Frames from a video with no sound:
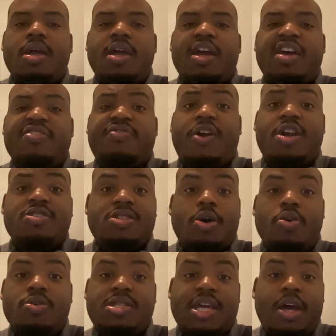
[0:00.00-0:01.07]
As far as the
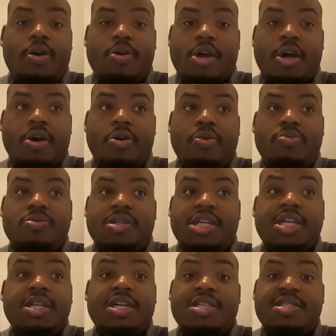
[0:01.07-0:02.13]
hotel go,
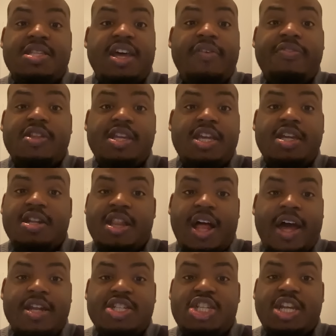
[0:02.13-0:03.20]
Nina is definitely getting a
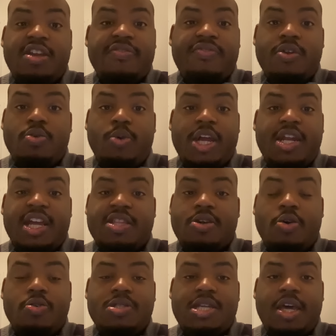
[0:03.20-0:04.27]
lot of shit for the way that the
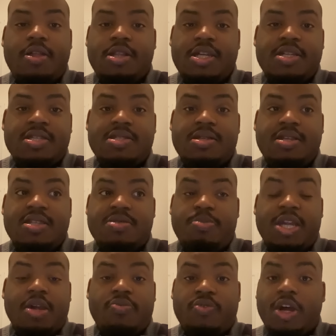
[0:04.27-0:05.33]
hotel is
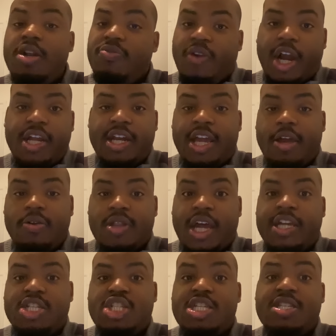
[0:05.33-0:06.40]
being run right now.
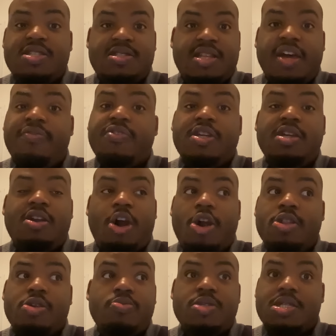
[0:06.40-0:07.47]
Like, she is definitely,
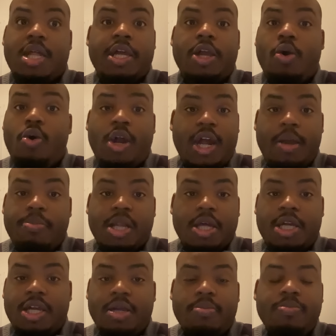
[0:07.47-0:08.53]
Carly was laying all that
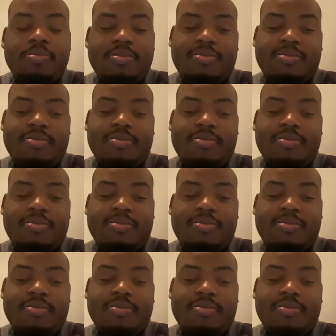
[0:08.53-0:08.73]
blame.